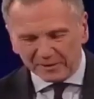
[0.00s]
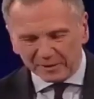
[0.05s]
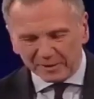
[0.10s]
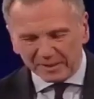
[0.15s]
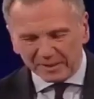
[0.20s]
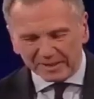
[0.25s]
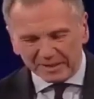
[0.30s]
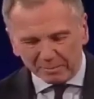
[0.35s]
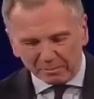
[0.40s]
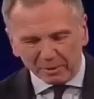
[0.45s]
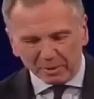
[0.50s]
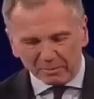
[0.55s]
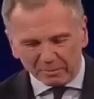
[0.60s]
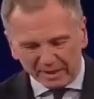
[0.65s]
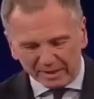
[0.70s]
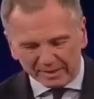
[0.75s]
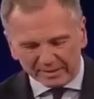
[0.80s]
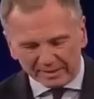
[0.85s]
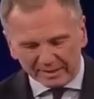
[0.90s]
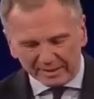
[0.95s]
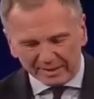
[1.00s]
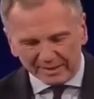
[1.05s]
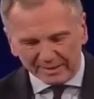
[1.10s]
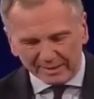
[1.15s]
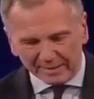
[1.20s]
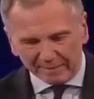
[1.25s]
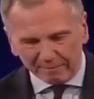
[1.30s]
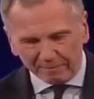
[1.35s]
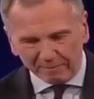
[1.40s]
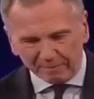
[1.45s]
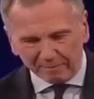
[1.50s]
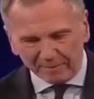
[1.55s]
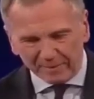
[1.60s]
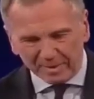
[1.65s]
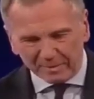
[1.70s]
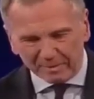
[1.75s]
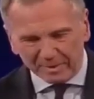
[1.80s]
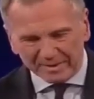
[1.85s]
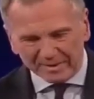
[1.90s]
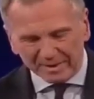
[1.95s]
you're a diplomat,
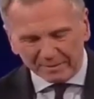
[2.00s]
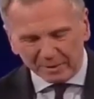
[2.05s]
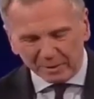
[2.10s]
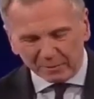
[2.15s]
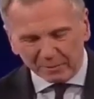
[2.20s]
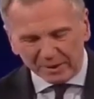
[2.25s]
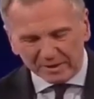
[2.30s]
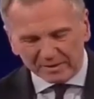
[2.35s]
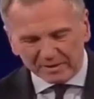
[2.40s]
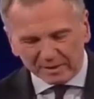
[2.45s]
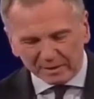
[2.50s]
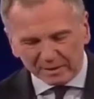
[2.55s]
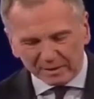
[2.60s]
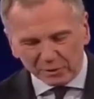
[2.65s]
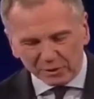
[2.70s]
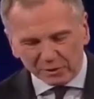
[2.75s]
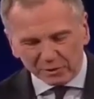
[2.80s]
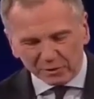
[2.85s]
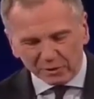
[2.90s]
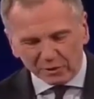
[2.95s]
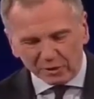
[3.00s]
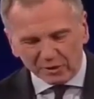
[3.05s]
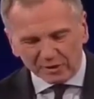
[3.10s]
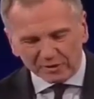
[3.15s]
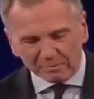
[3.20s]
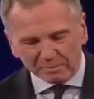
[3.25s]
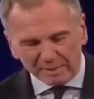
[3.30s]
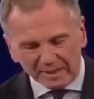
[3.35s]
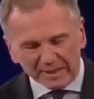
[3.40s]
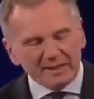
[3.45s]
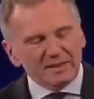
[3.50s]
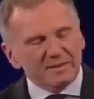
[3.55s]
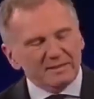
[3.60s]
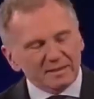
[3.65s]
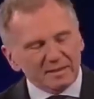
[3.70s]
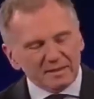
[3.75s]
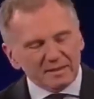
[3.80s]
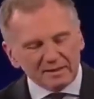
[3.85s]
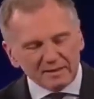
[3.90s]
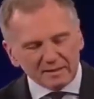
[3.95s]
but several weeks ago you called
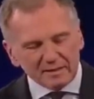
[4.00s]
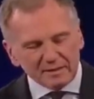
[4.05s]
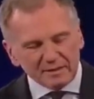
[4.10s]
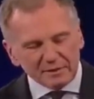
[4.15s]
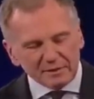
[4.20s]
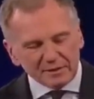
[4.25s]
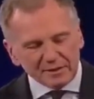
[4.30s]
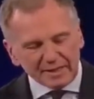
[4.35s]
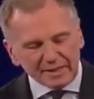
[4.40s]
Pakistan, your